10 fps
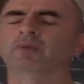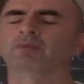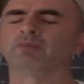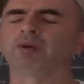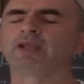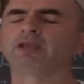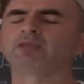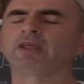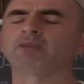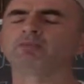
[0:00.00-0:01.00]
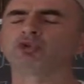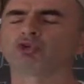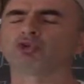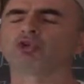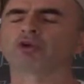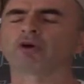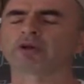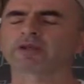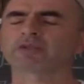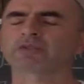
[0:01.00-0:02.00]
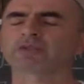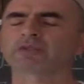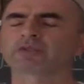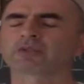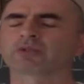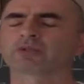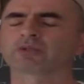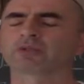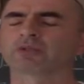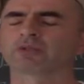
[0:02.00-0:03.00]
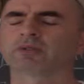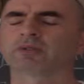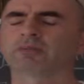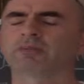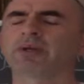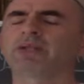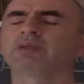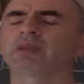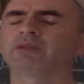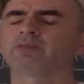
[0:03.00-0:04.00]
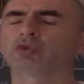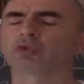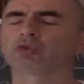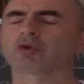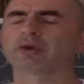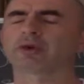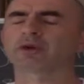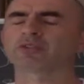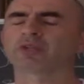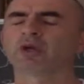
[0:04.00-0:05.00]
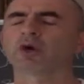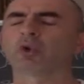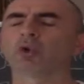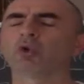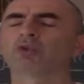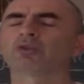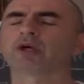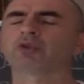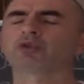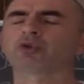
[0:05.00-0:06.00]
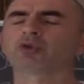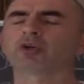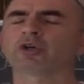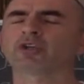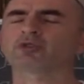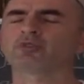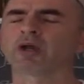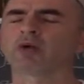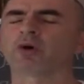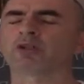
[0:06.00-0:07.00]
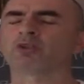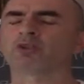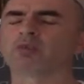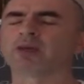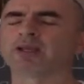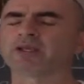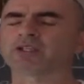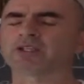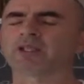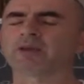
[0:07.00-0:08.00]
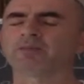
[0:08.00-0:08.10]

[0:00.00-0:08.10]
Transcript: Bring them to Christ. Bring them to Christ. All those who curse me, I want to bless them.